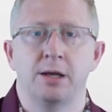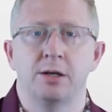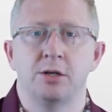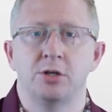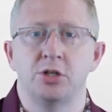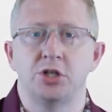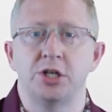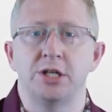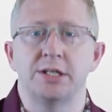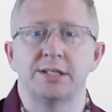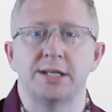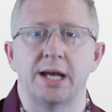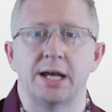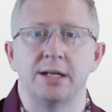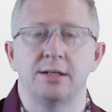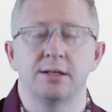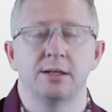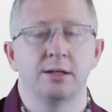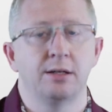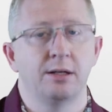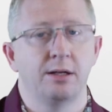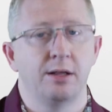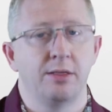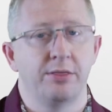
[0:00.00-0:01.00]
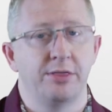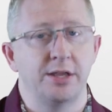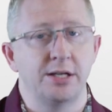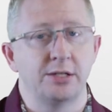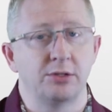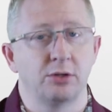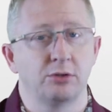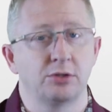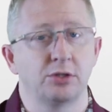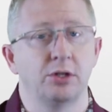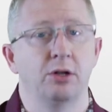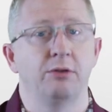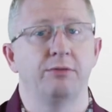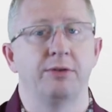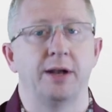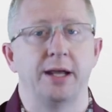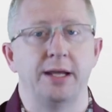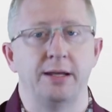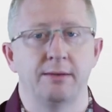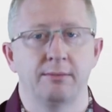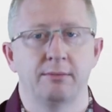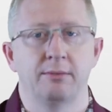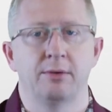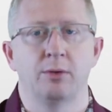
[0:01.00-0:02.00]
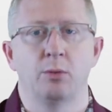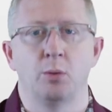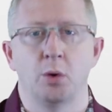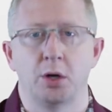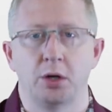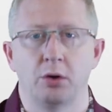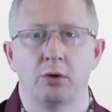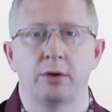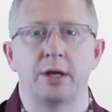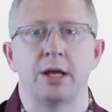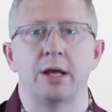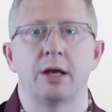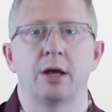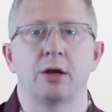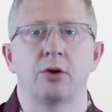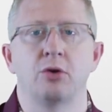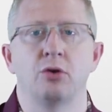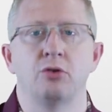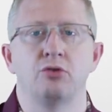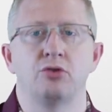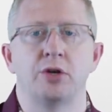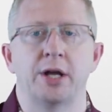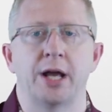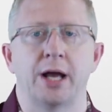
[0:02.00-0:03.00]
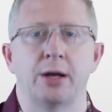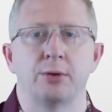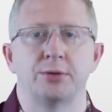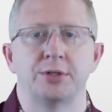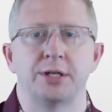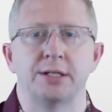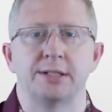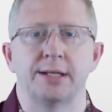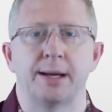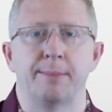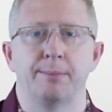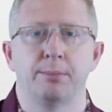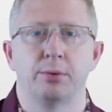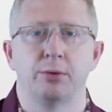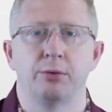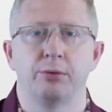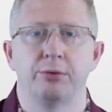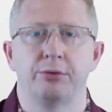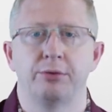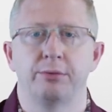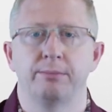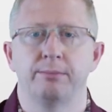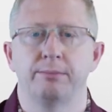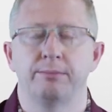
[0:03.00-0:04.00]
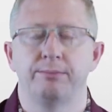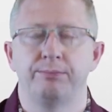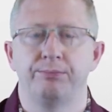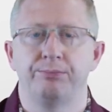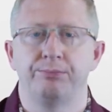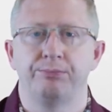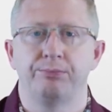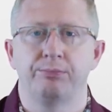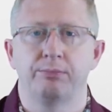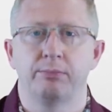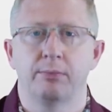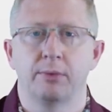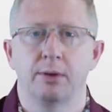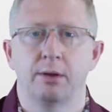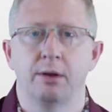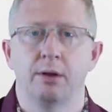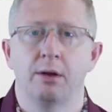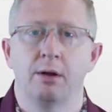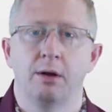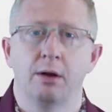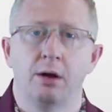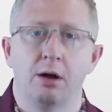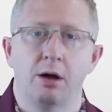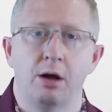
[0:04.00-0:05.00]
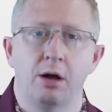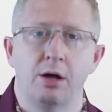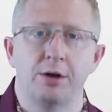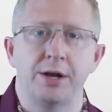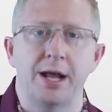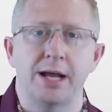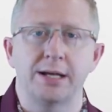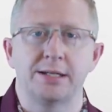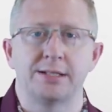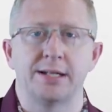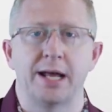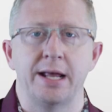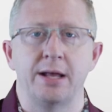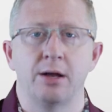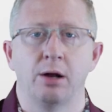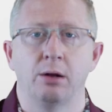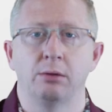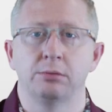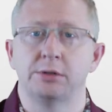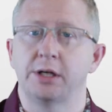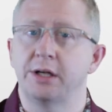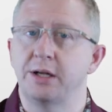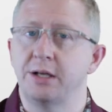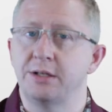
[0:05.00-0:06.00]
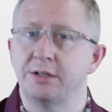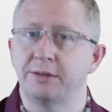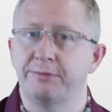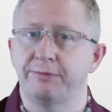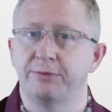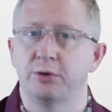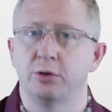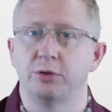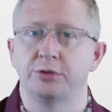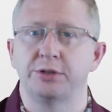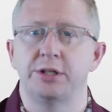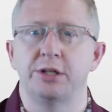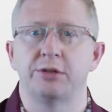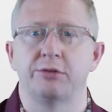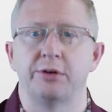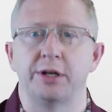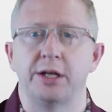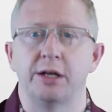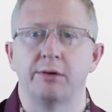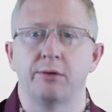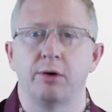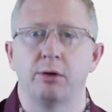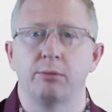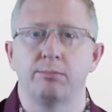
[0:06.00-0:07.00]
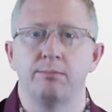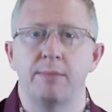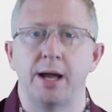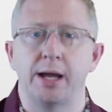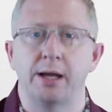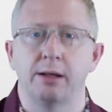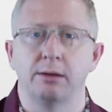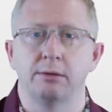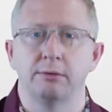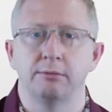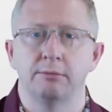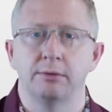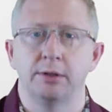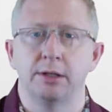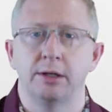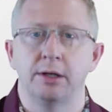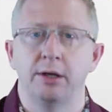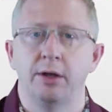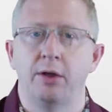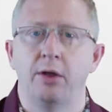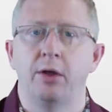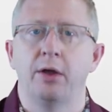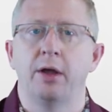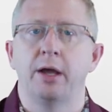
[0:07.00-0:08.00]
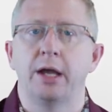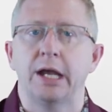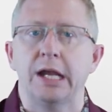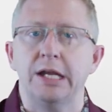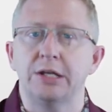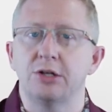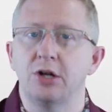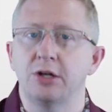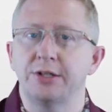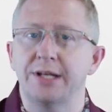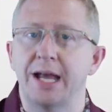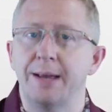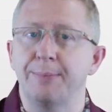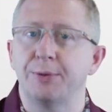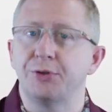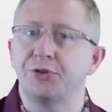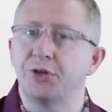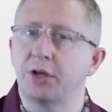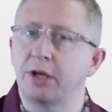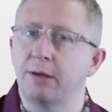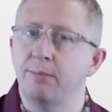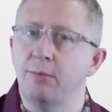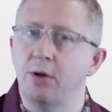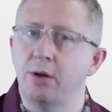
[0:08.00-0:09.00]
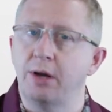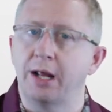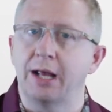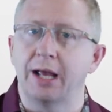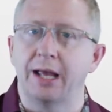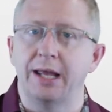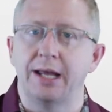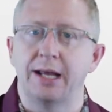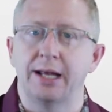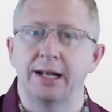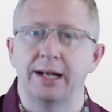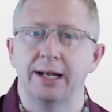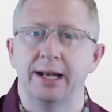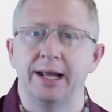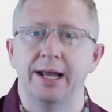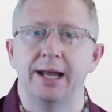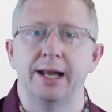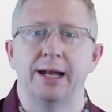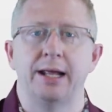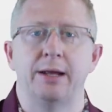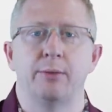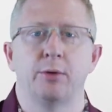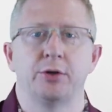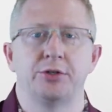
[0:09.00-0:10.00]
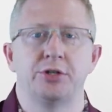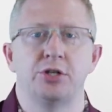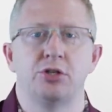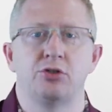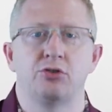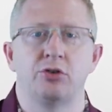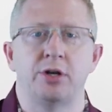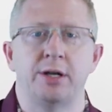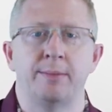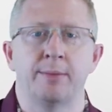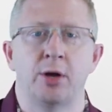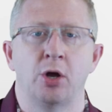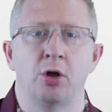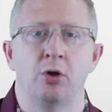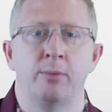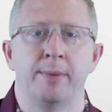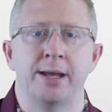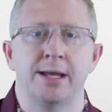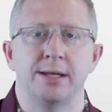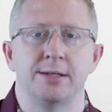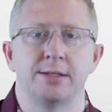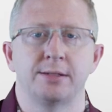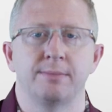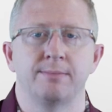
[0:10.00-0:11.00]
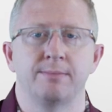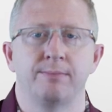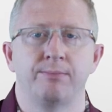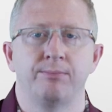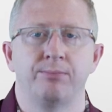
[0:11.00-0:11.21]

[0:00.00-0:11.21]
She said, "This looks lovely," when looking at country house examples. Our next stakeholder is a 43-year-old male. He's not able to communicate clearly what his dream home is.